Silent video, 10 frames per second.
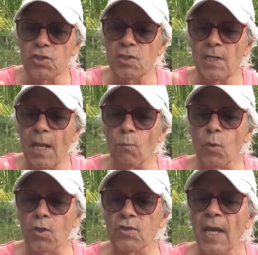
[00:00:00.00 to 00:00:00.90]

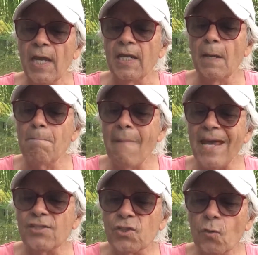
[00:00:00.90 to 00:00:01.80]
networks can
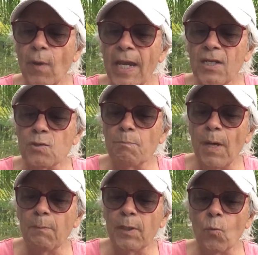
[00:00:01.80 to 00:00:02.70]
masquerade as
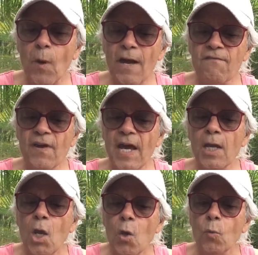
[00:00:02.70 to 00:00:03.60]
public Wi-Fi,
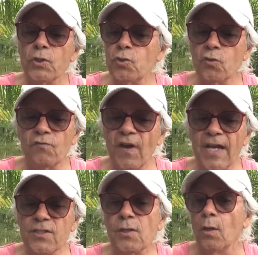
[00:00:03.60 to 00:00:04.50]
which your
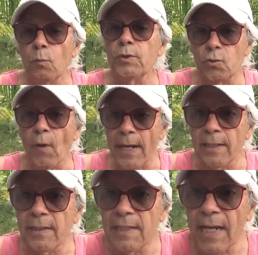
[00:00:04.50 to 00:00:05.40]
device would try
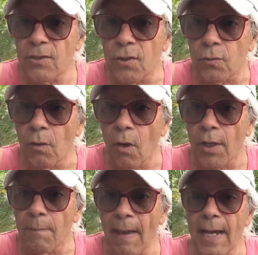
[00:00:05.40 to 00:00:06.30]
to connect to
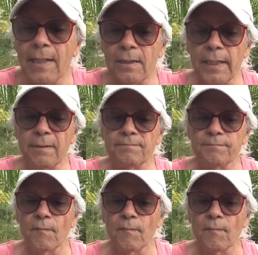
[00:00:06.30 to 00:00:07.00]
automatically.